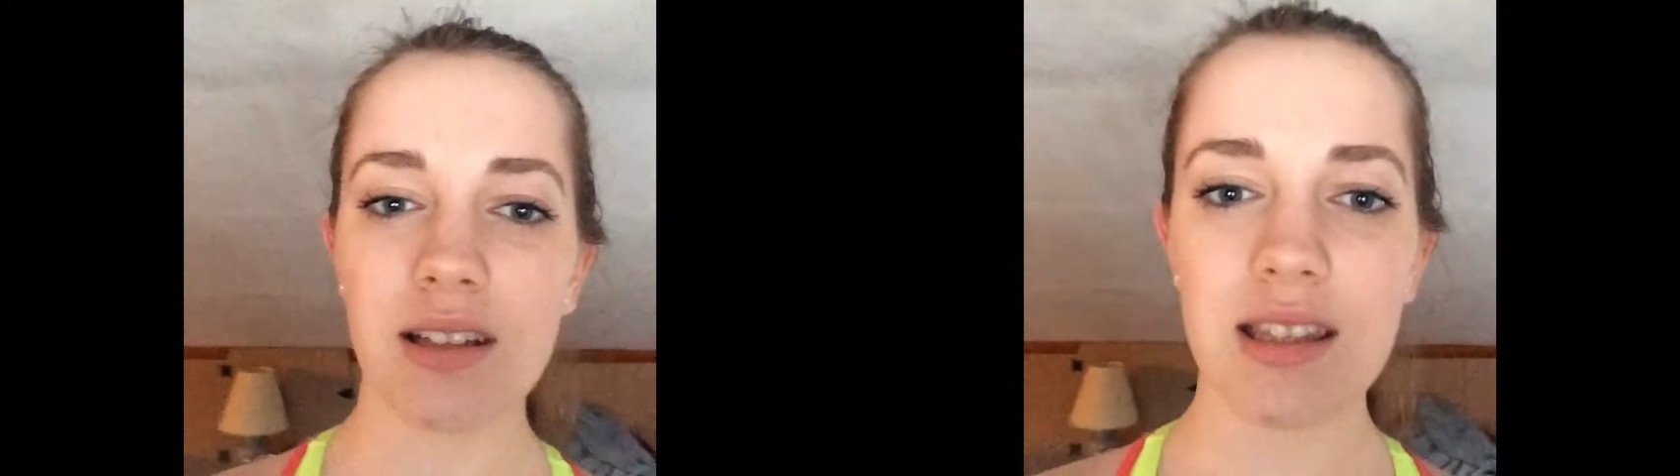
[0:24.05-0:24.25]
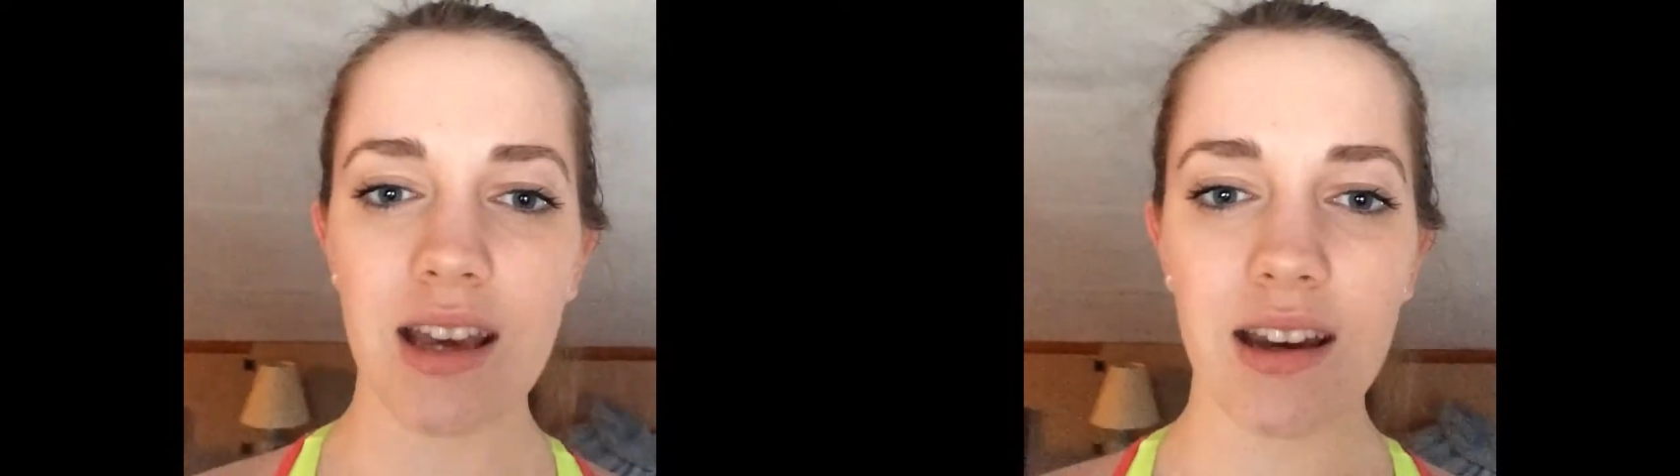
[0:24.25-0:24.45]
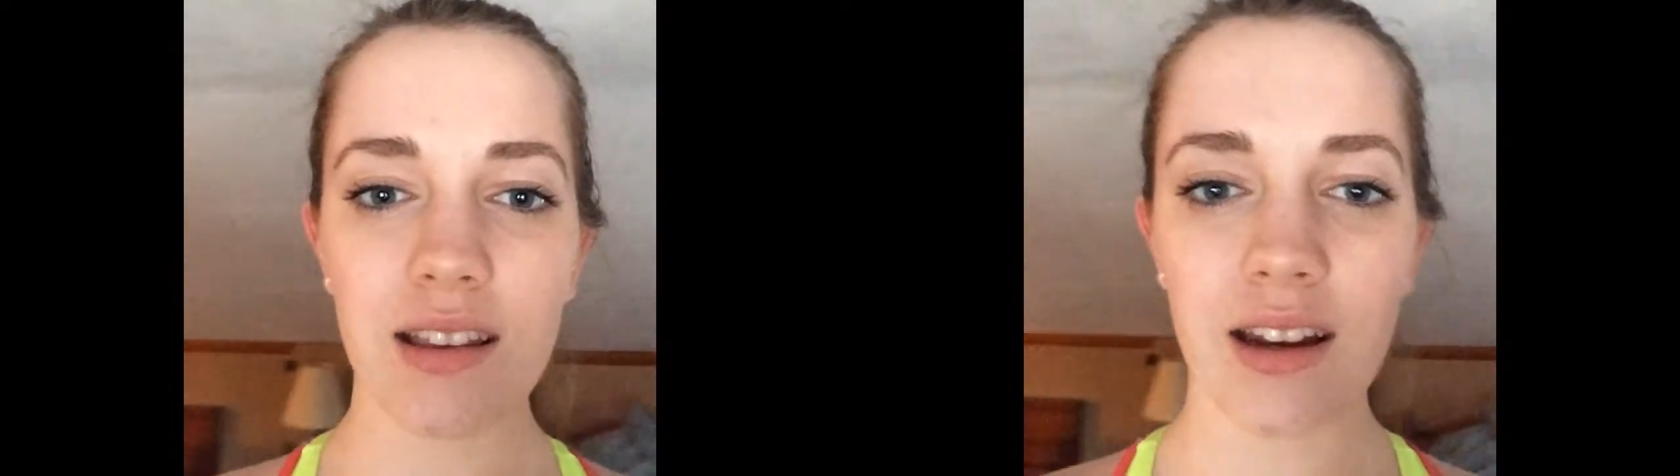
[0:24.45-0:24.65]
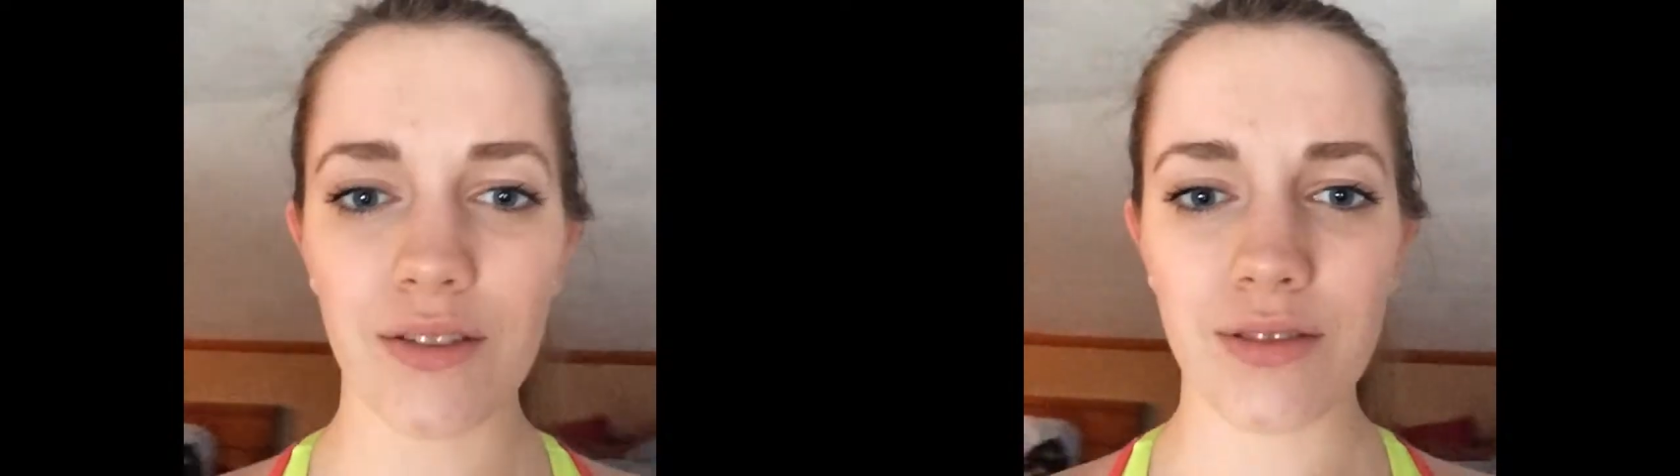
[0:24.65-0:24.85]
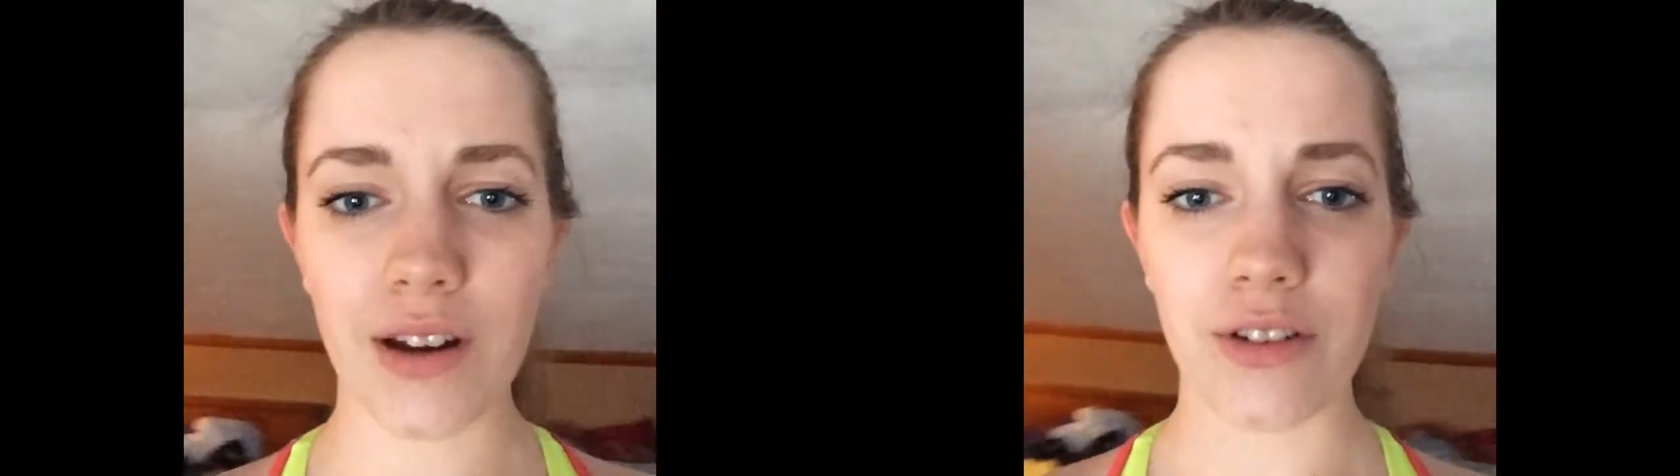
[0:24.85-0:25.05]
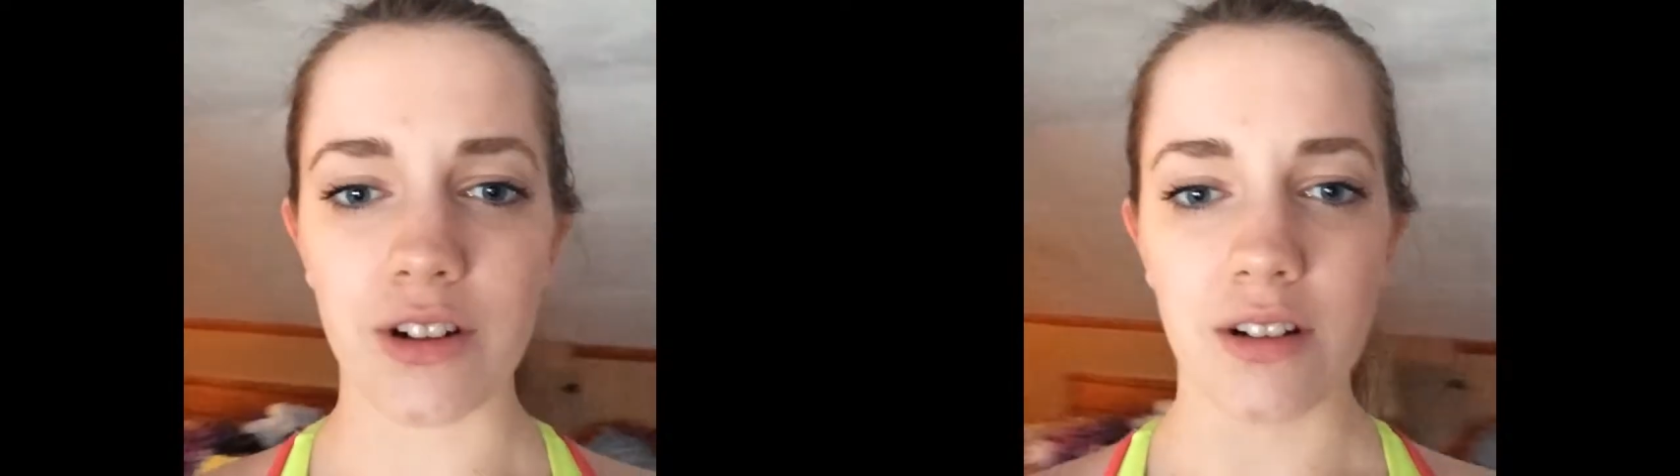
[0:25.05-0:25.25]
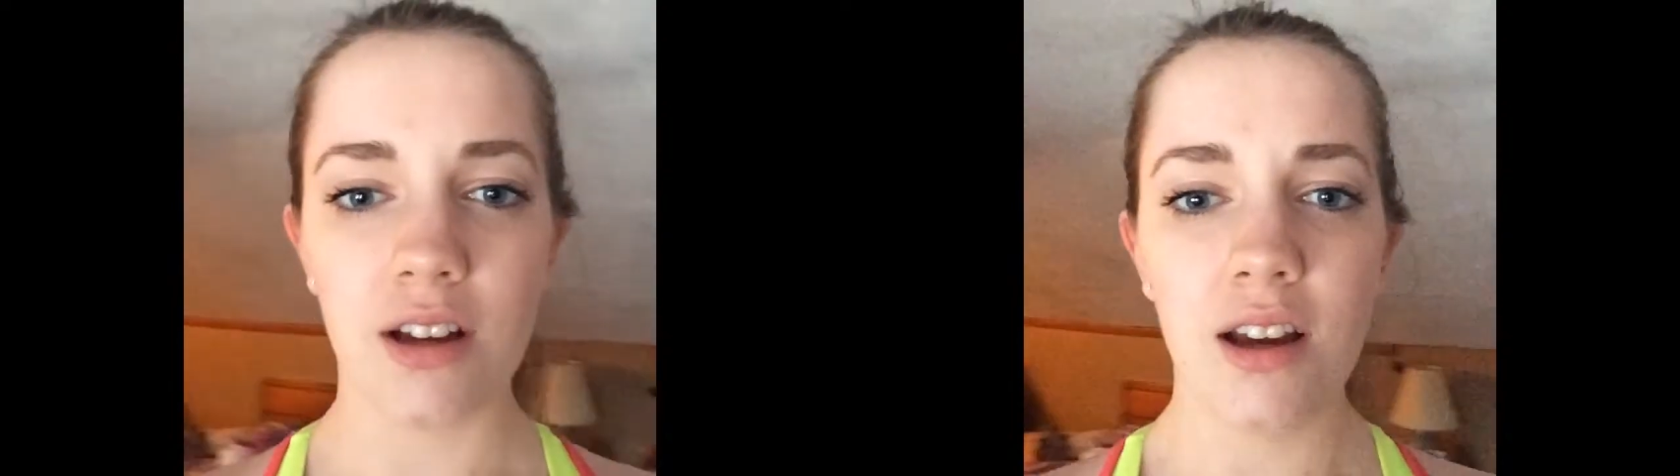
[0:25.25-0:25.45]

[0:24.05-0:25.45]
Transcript: say that I've never